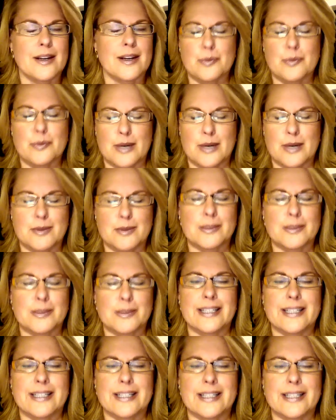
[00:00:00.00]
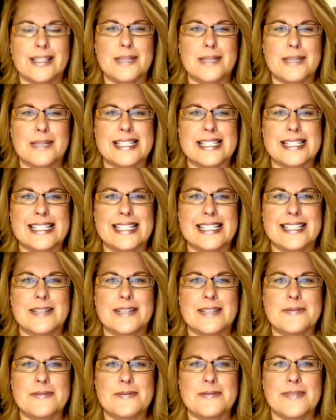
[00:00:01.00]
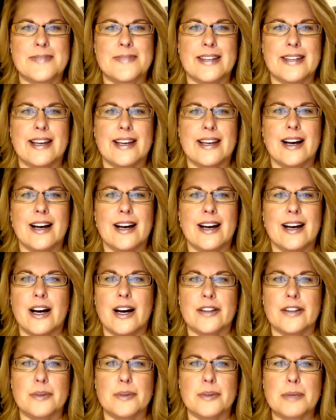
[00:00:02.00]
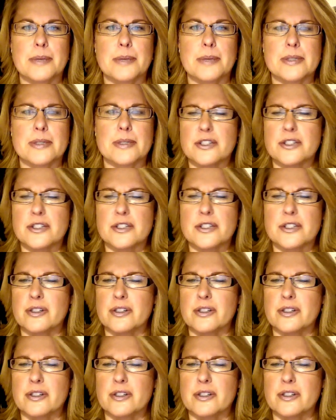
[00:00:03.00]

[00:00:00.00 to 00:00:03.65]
probably not the best idea. Other people say, sure,